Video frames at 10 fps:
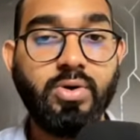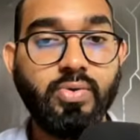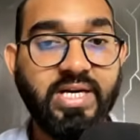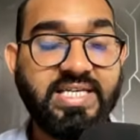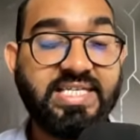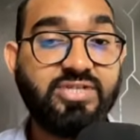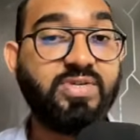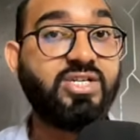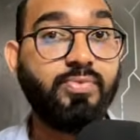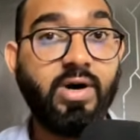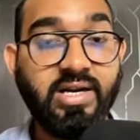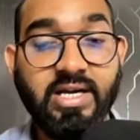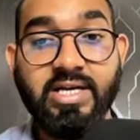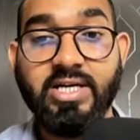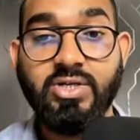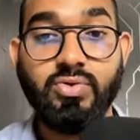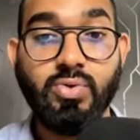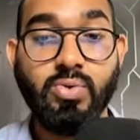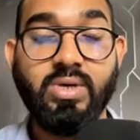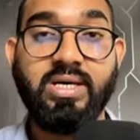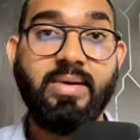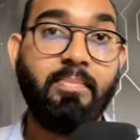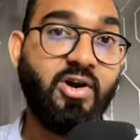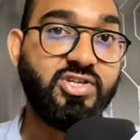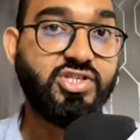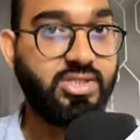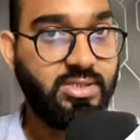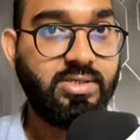2021 to March